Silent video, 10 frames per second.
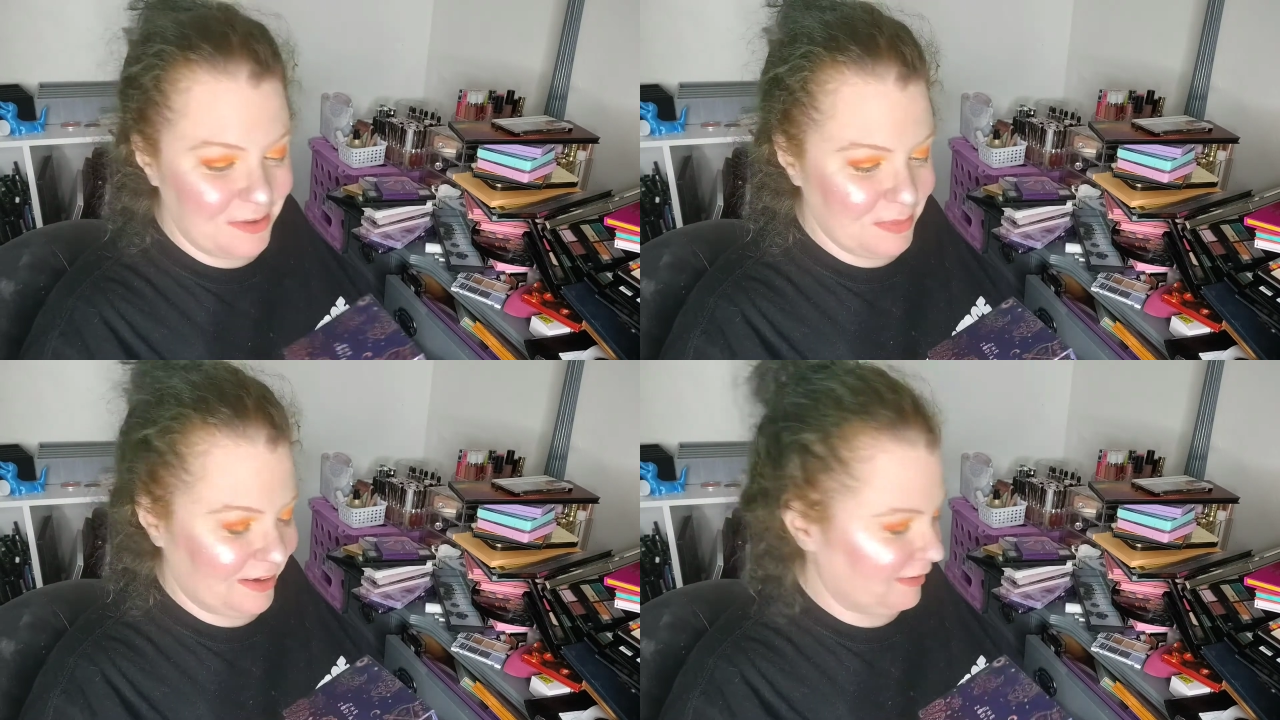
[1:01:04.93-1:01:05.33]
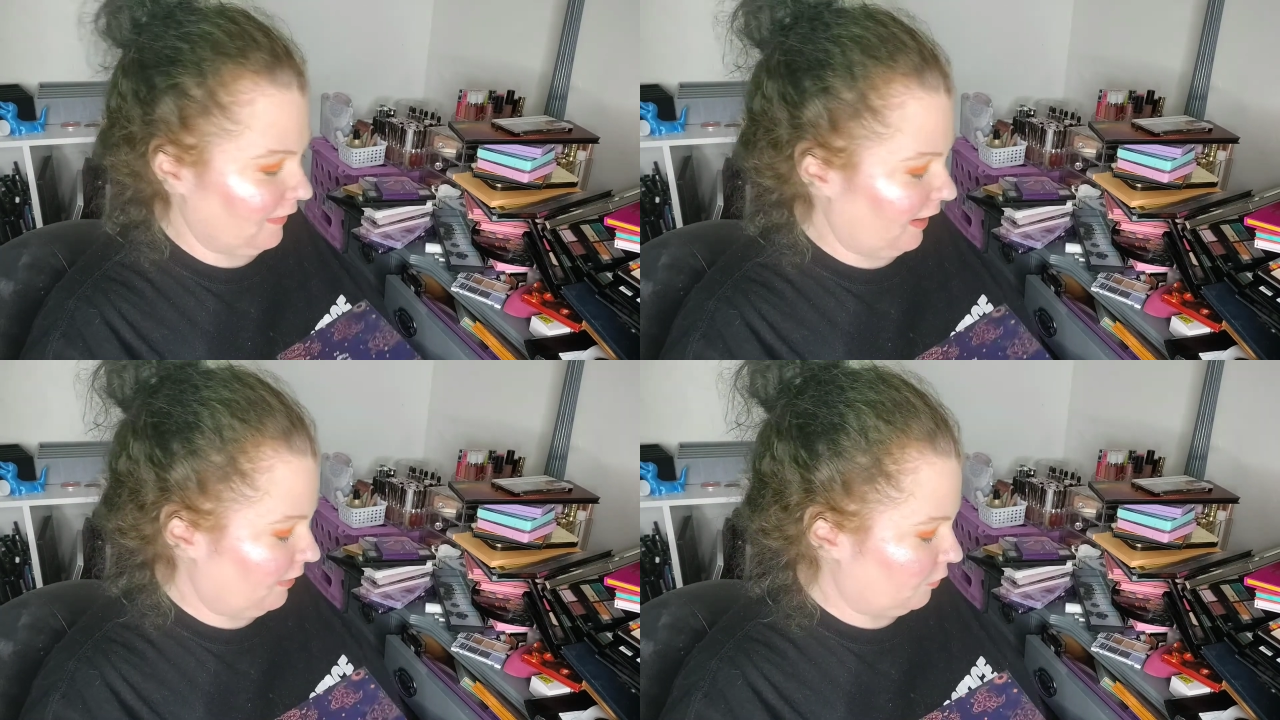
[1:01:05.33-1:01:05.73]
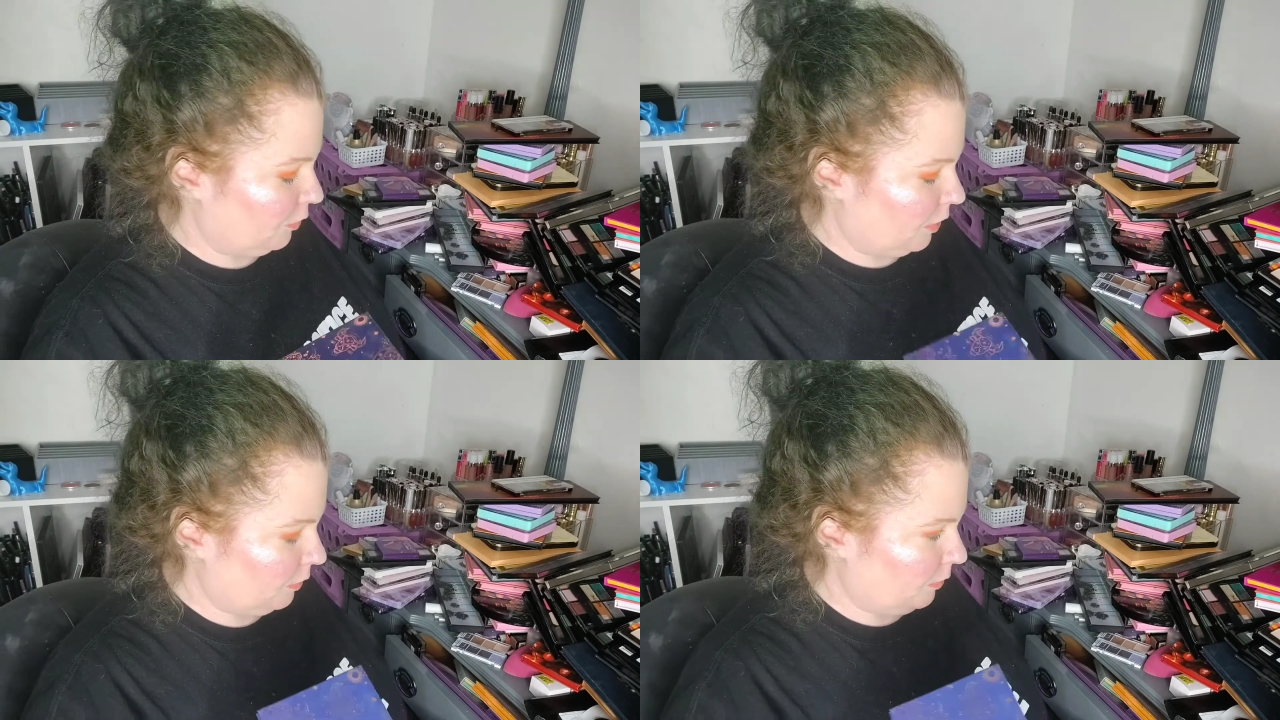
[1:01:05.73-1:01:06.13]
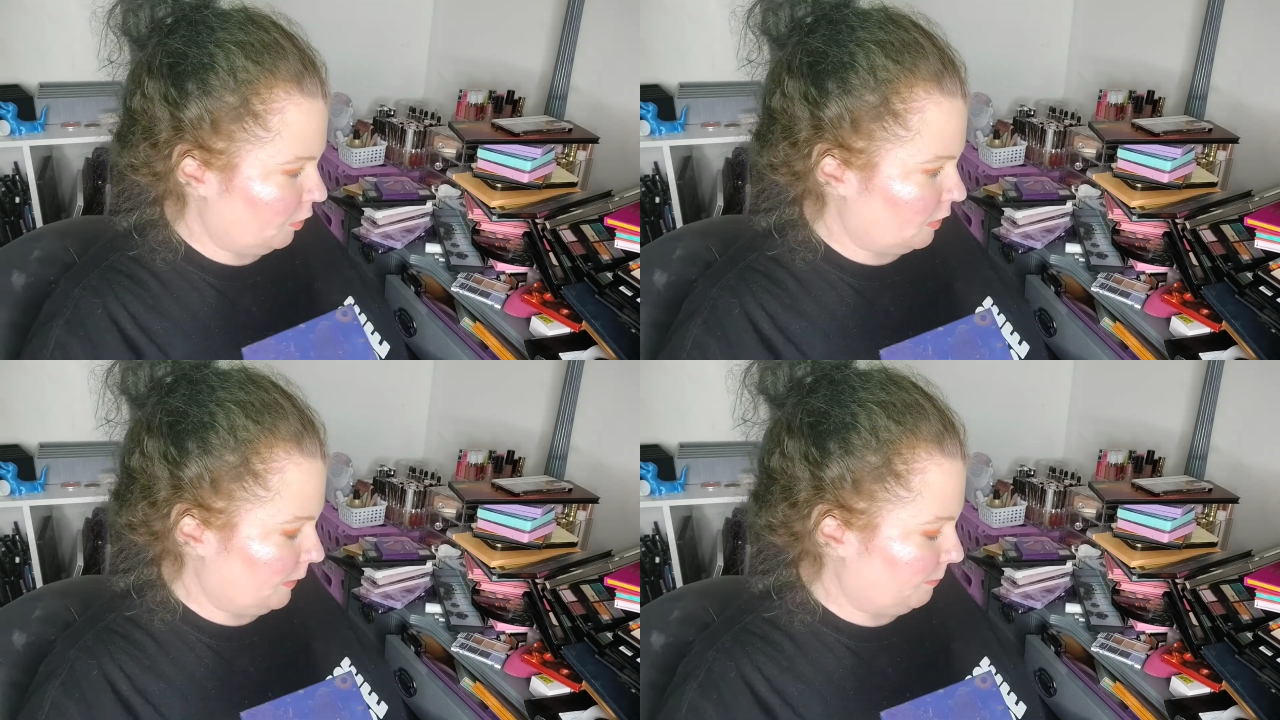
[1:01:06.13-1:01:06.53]
I'm not gonna lie, I have a problem.
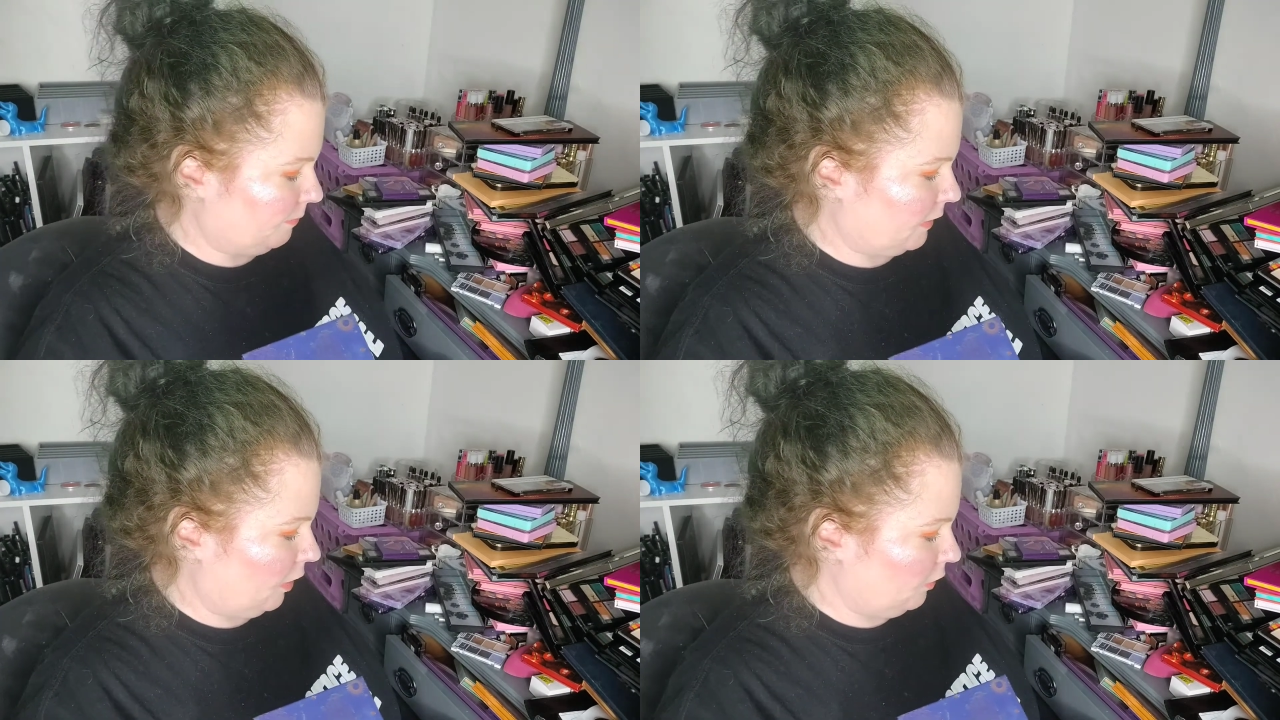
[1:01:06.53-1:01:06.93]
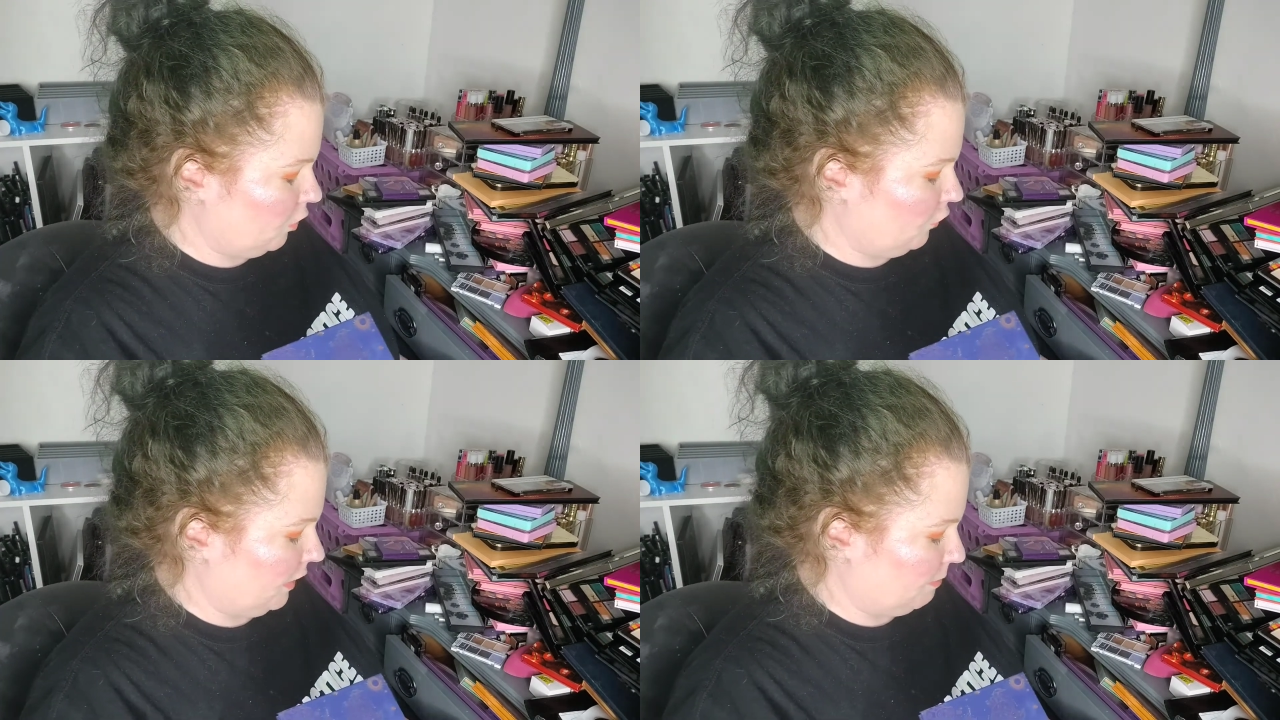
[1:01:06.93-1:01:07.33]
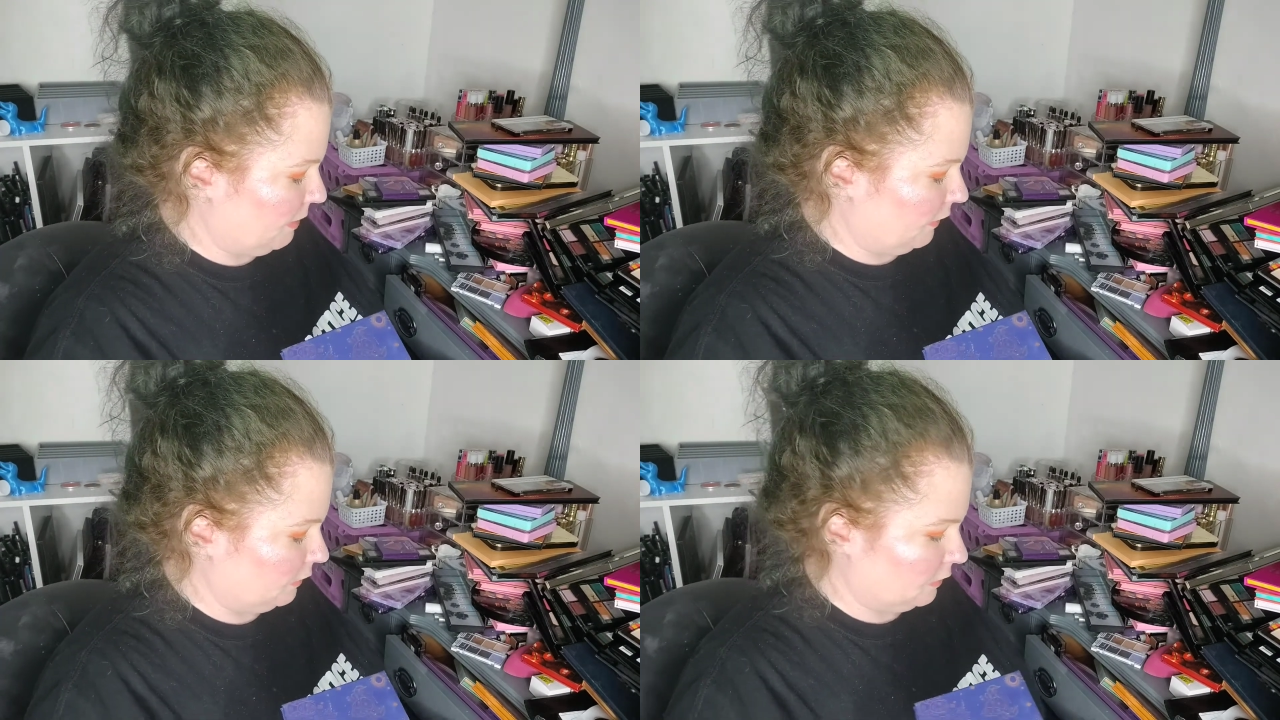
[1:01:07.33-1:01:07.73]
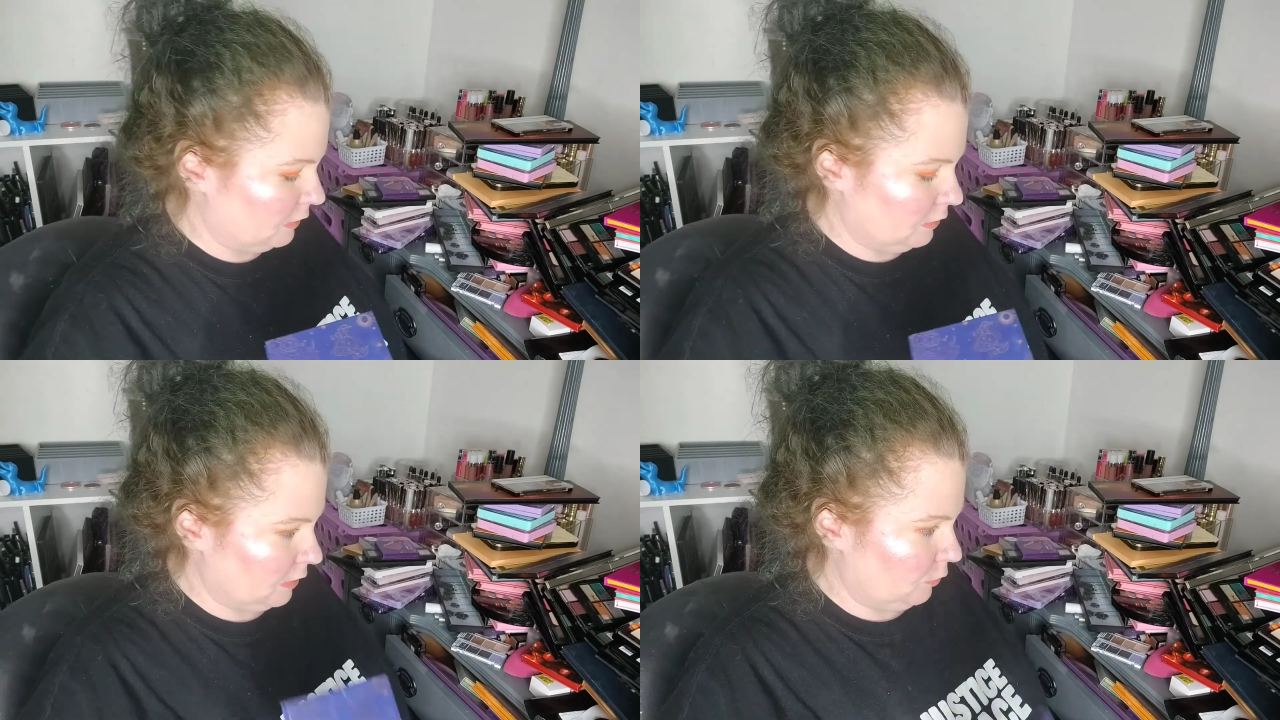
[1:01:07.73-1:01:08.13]
Okay. I don't even know if I can balance
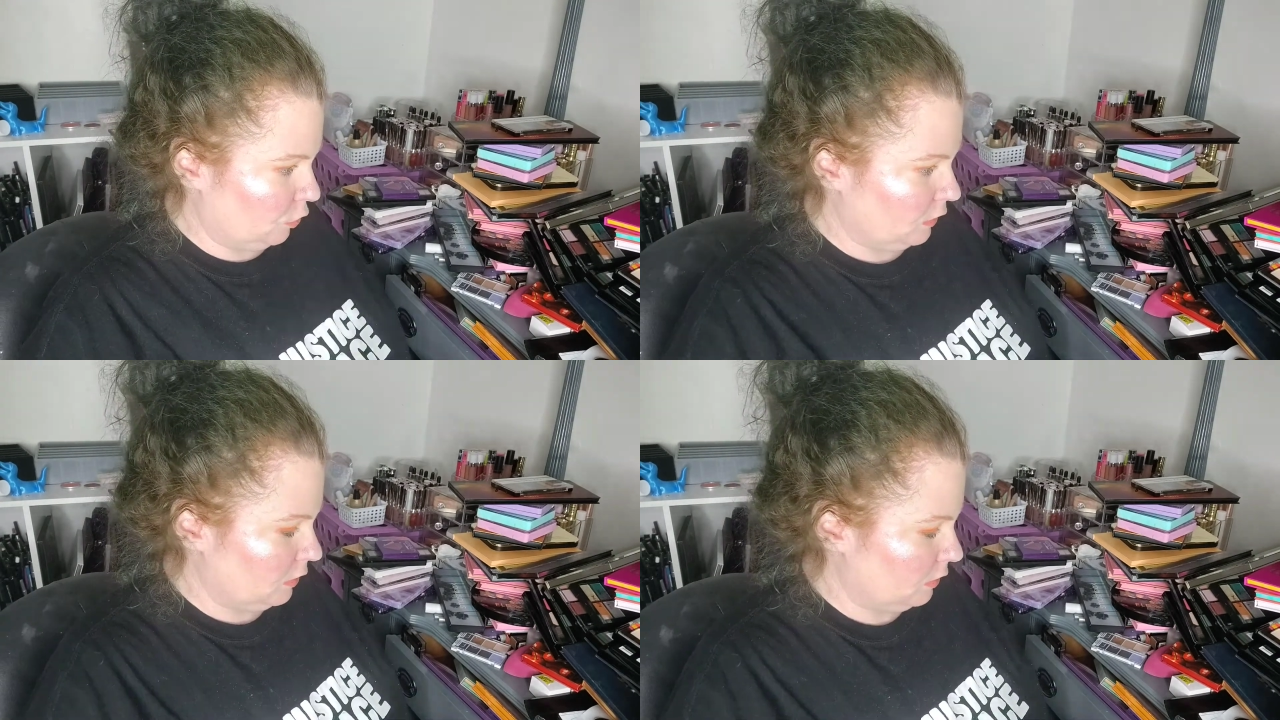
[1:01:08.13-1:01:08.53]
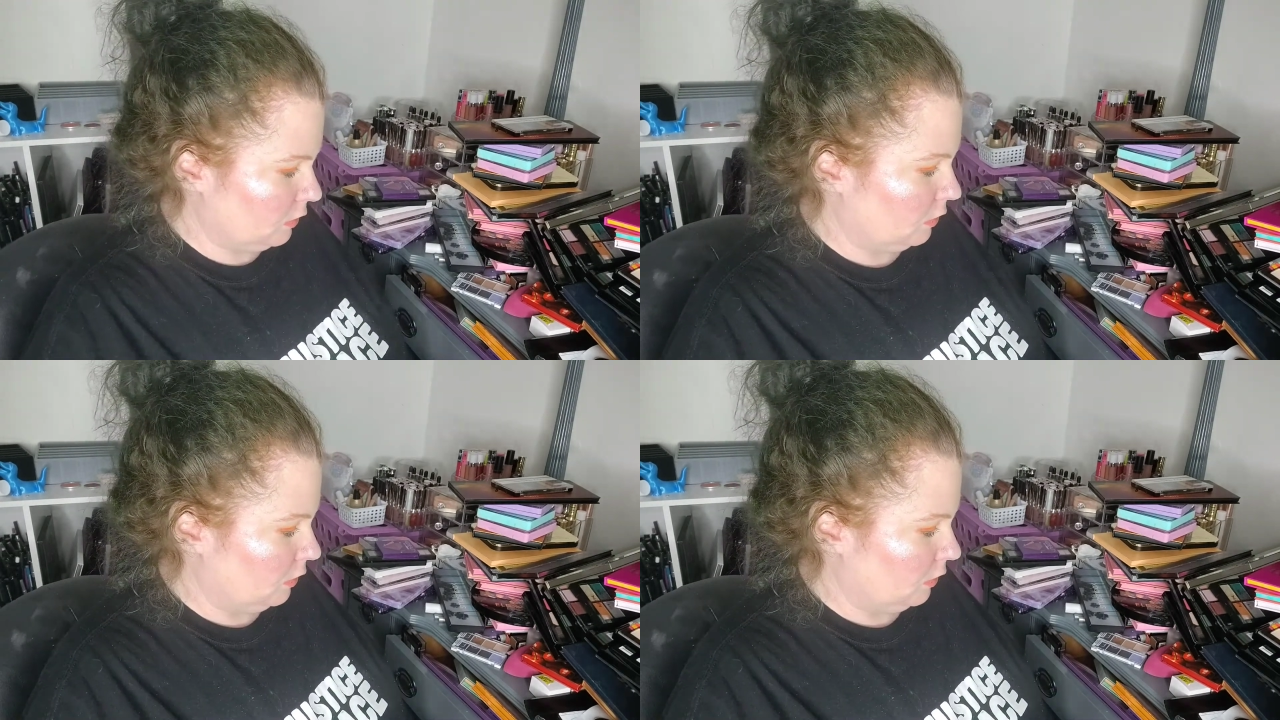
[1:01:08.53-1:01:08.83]
these anymore. This